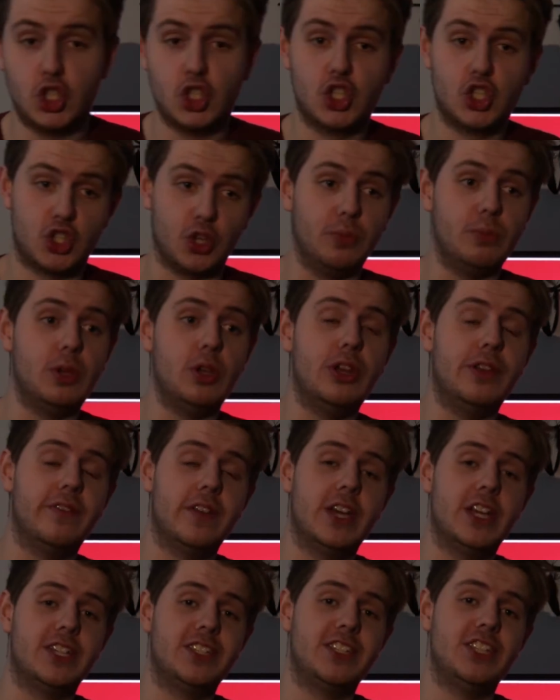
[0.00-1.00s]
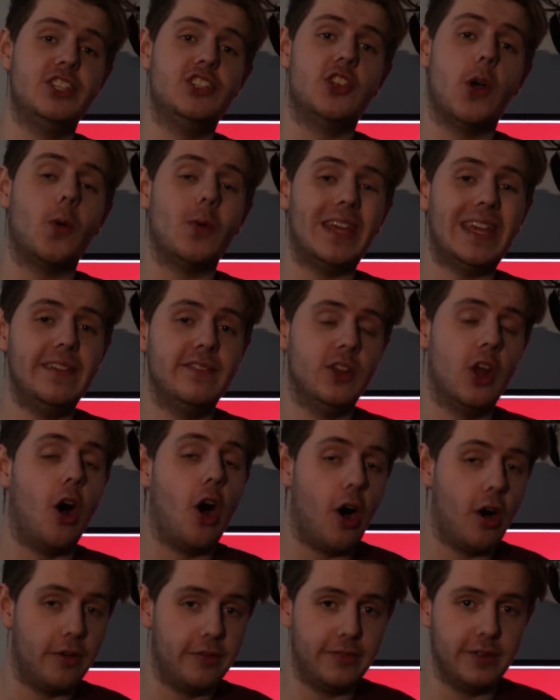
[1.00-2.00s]
Some universities don't even
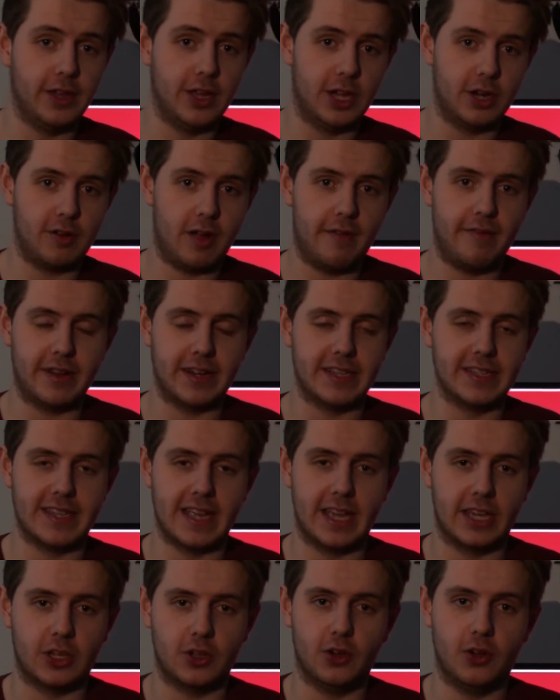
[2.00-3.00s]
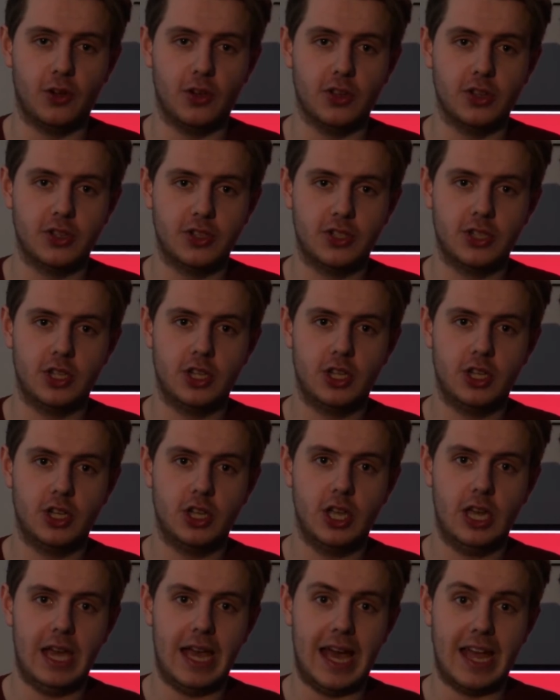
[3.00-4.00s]
offer a graphic design course,
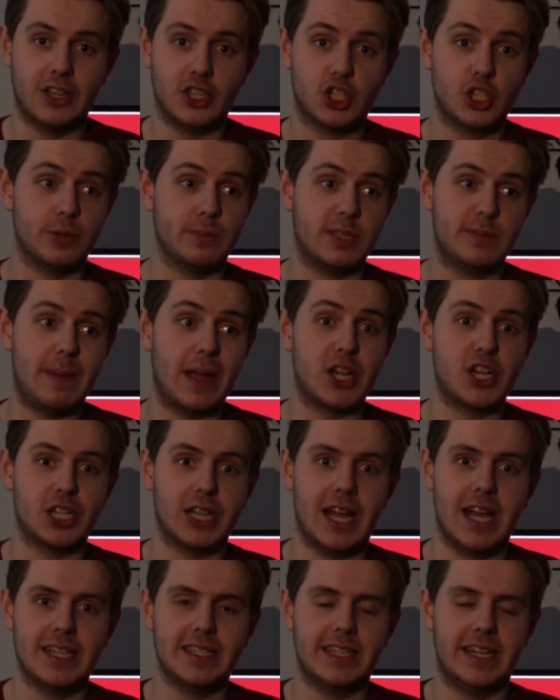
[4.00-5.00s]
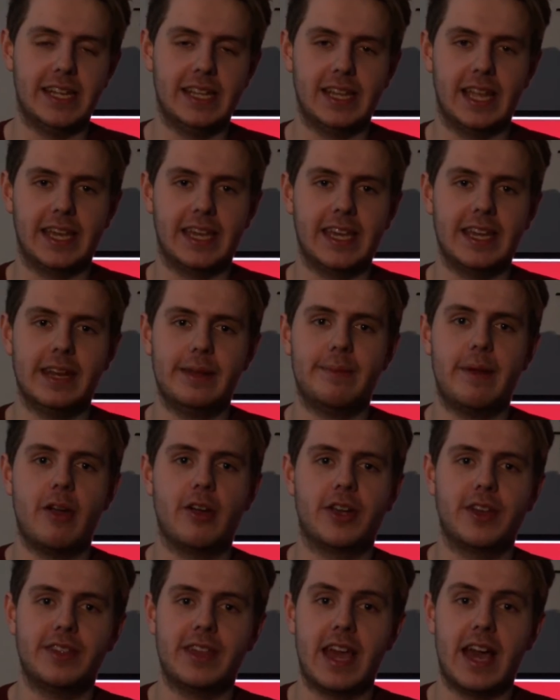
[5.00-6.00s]
and some specialise in it. Like in
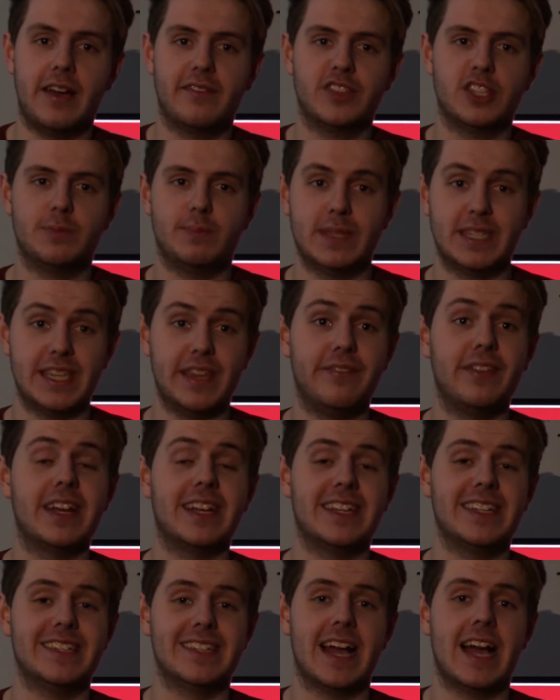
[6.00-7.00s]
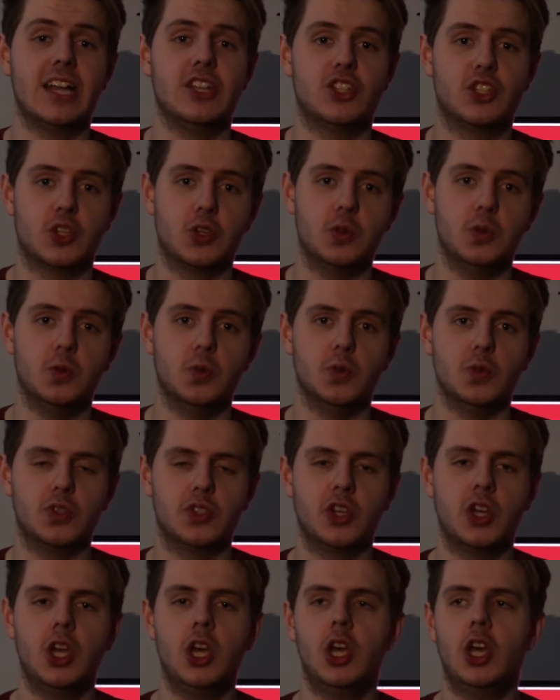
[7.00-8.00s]
America, they have specific design
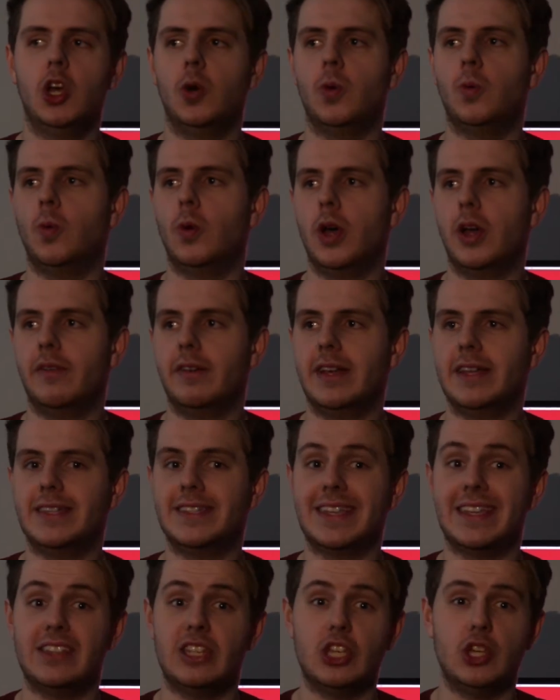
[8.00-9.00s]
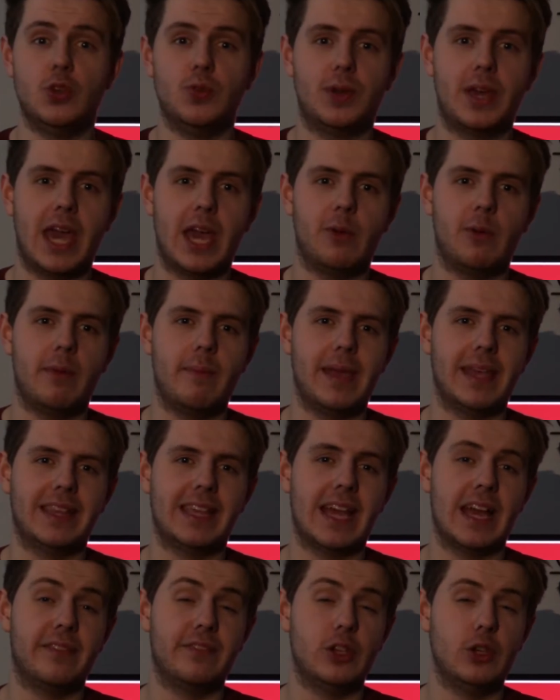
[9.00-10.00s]
schools, whereas in the UK, we
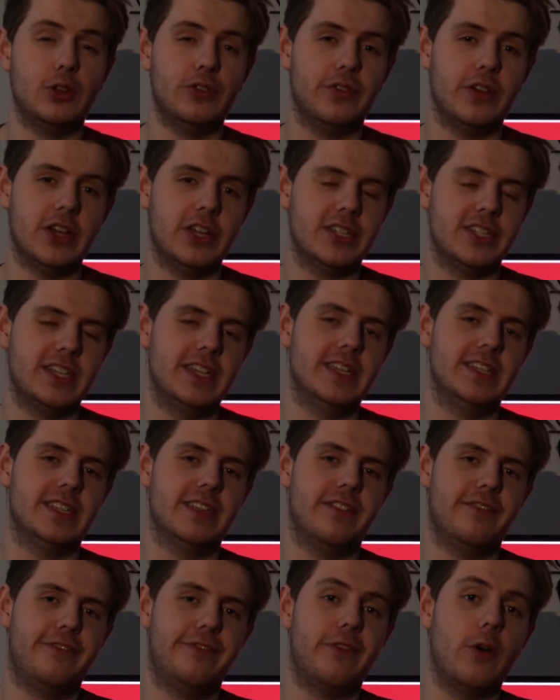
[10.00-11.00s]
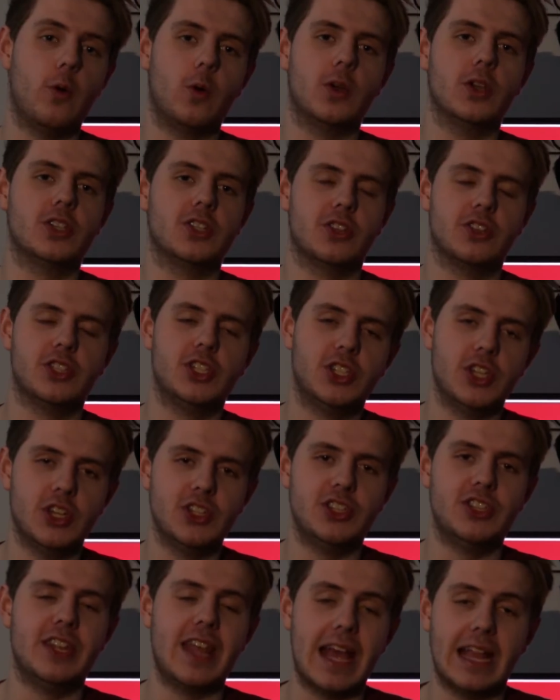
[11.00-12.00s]
mainly have universities that focus on
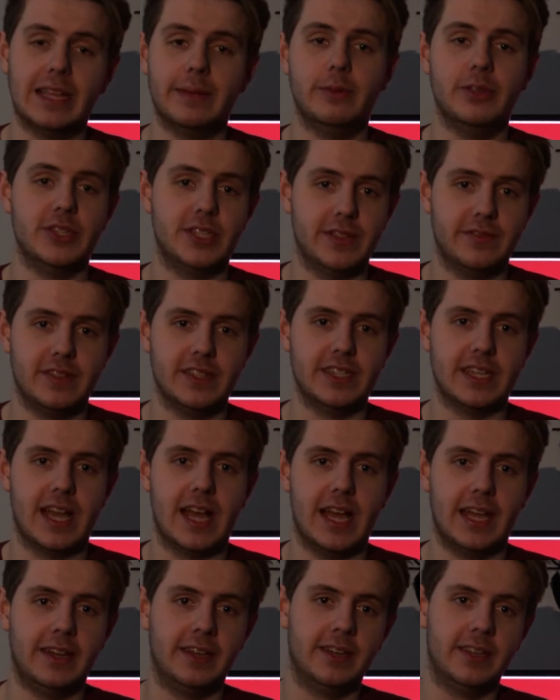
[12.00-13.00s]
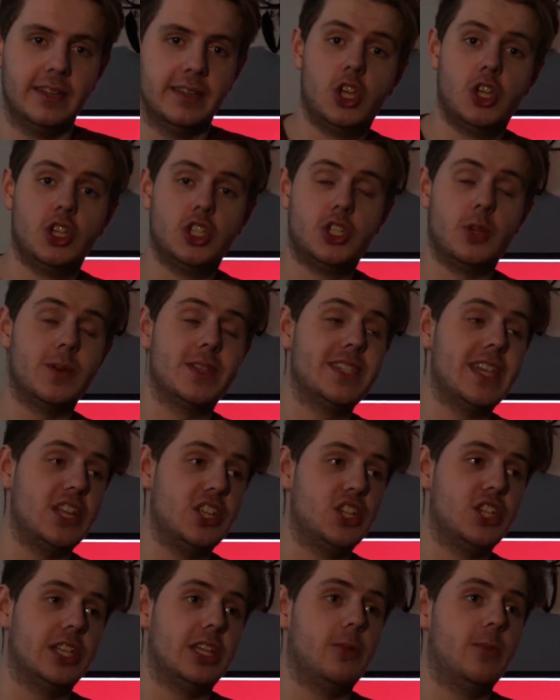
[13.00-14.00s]
certain elements of design. So
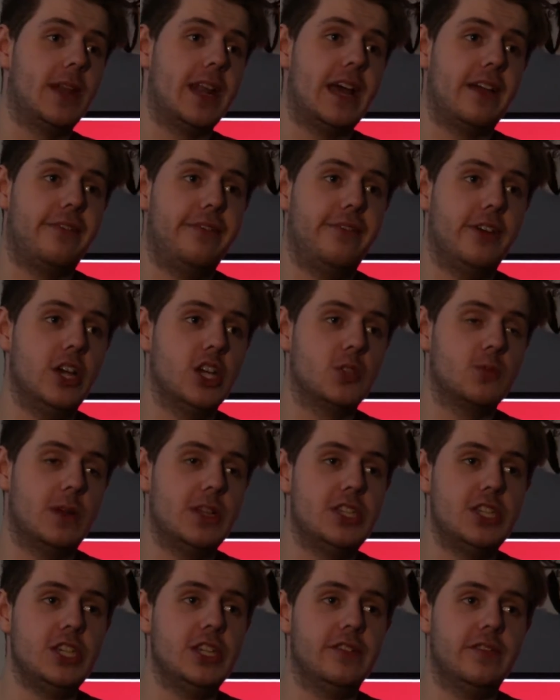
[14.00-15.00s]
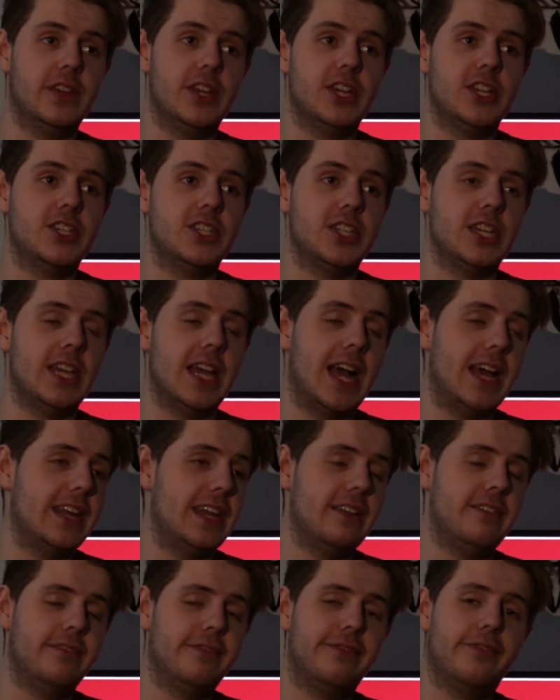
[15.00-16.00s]
essentially, when I first went to university, I
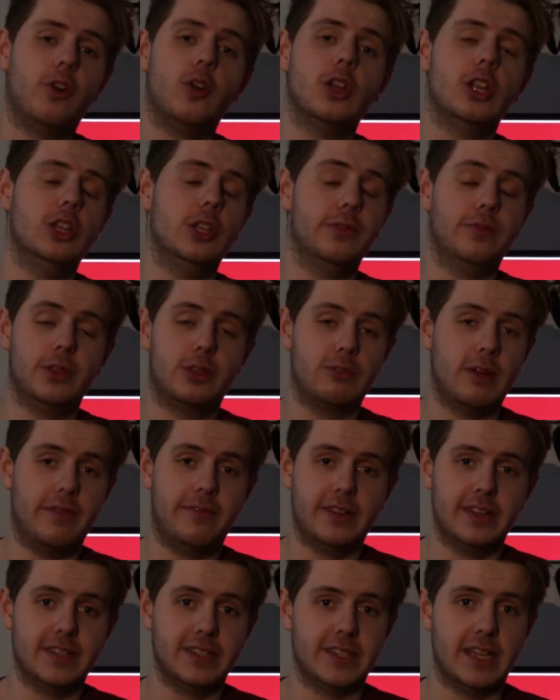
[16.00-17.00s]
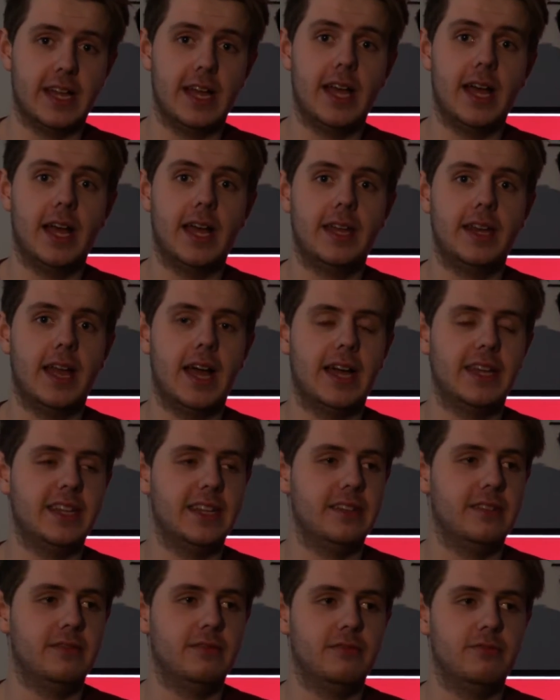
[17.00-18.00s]
didn't fall in love with graphic design. I
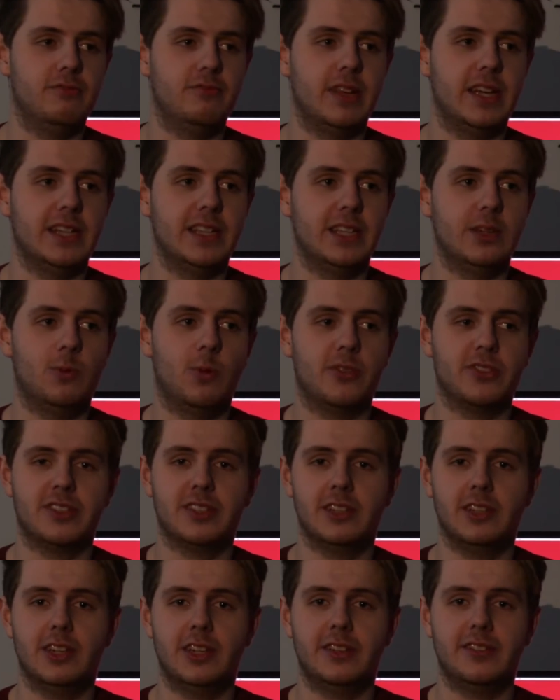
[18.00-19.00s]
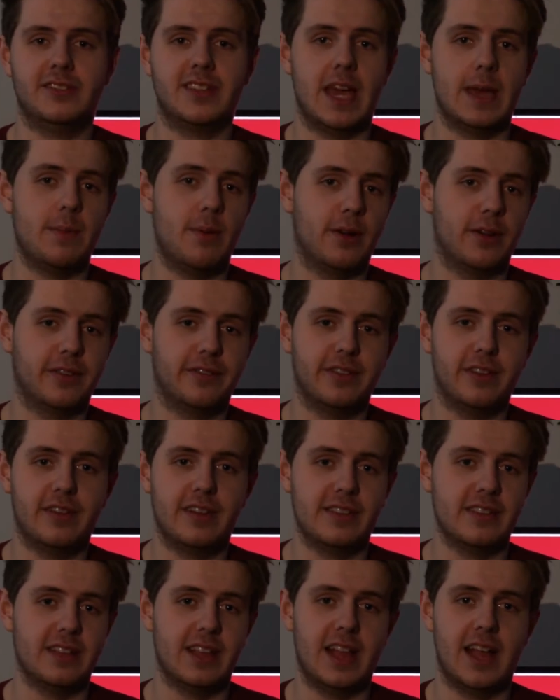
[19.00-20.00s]
didn't really want to learn typography or
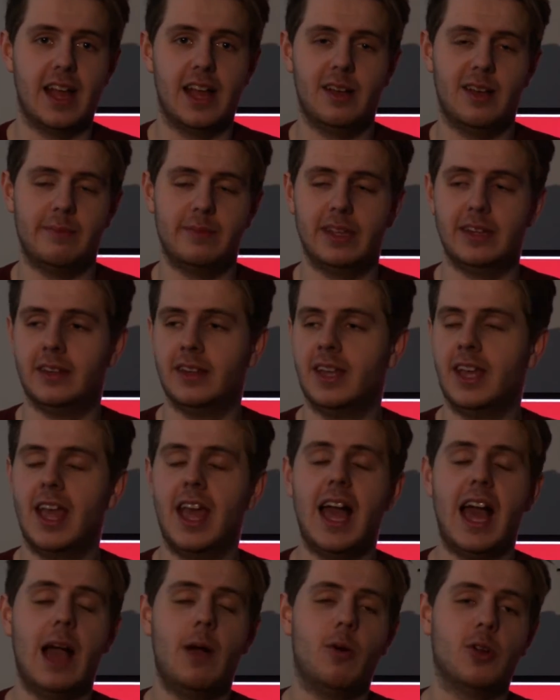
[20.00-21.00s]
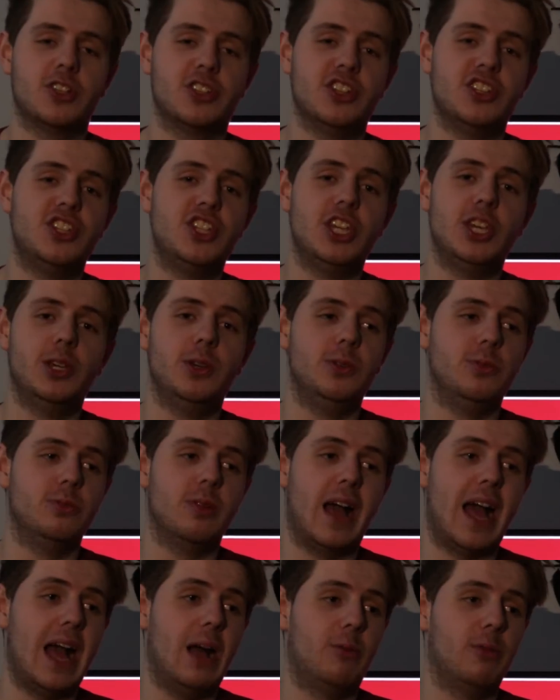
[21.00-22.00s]
anything like that. I mean, I watched a
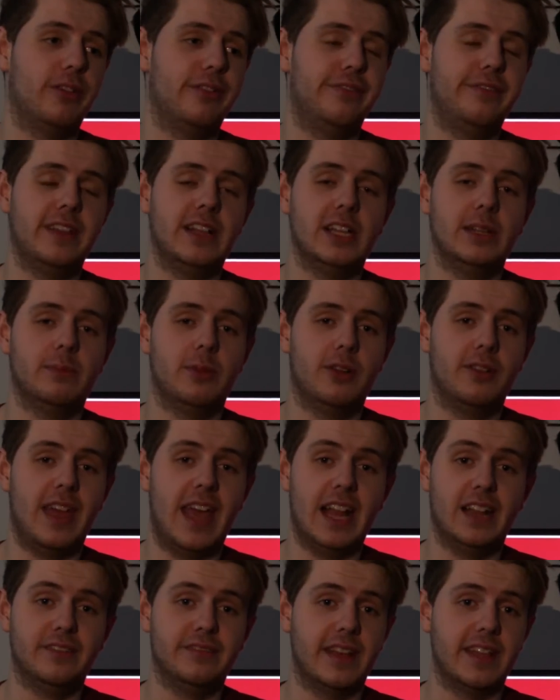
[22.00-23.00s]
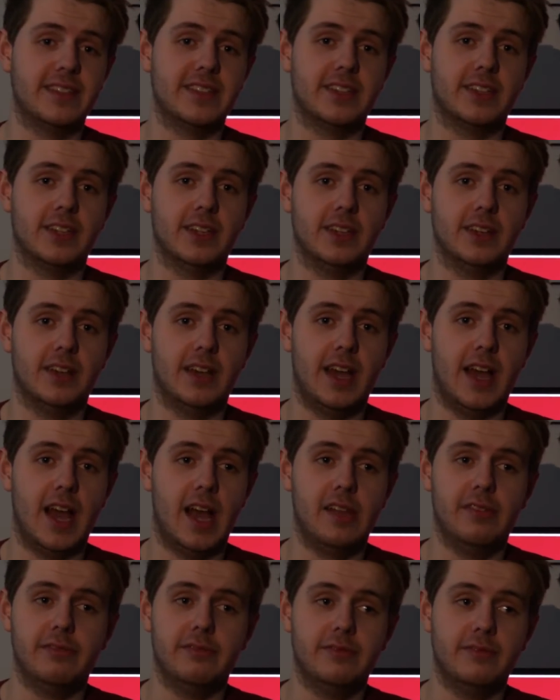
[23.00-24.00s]
2-hour film on Helvetica,
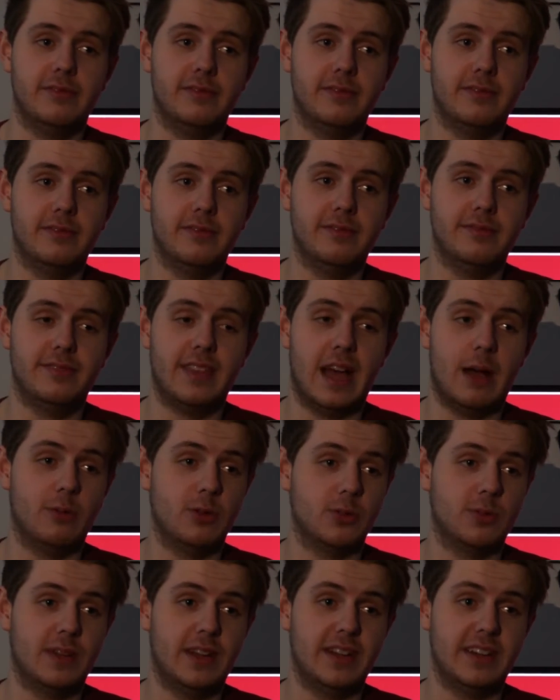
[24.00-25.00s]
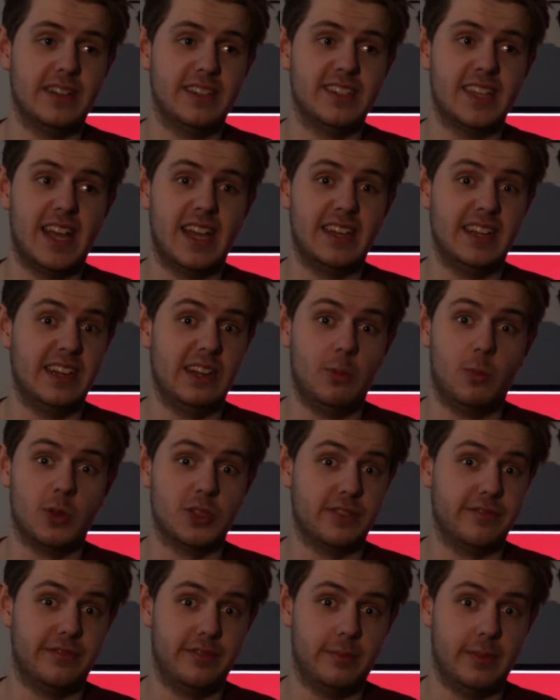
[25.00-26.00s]
and that was when I decided it
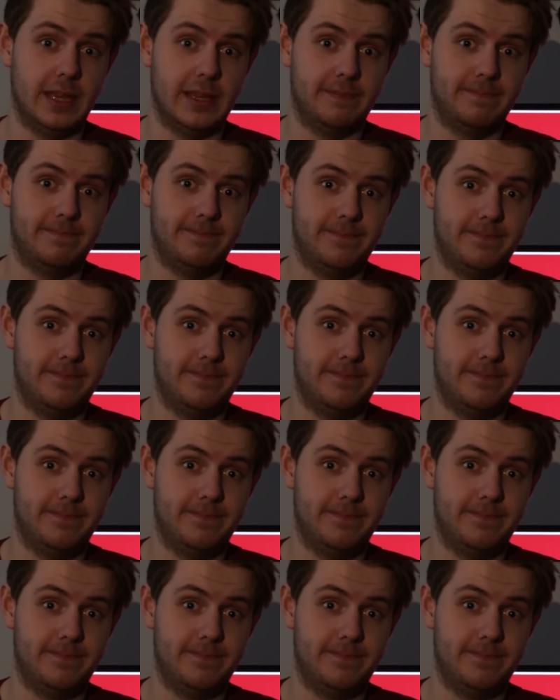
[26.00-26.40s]
wasn't for me.